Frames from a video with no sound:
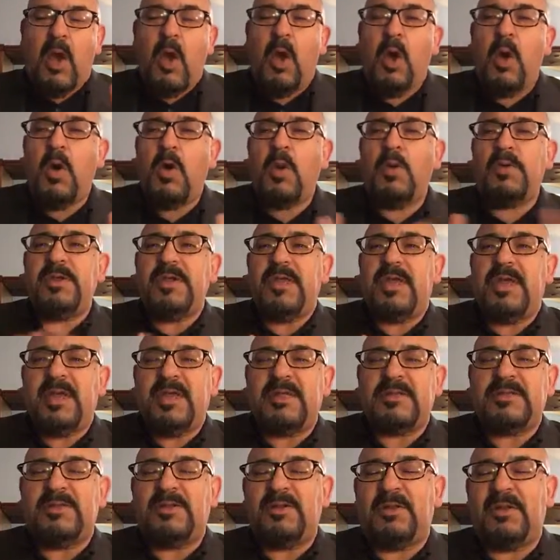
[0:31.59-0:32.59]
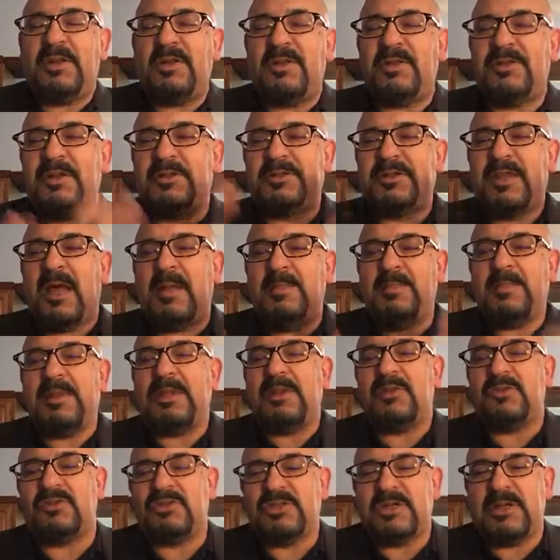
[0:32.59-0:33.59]
Oh yes, you'll hear the top
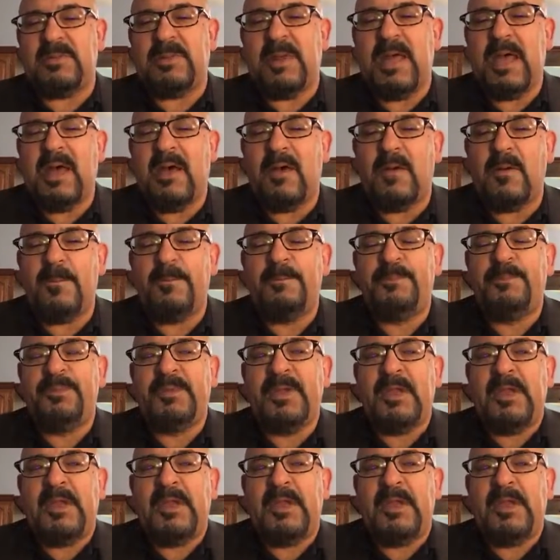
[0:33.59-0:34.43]
leadership how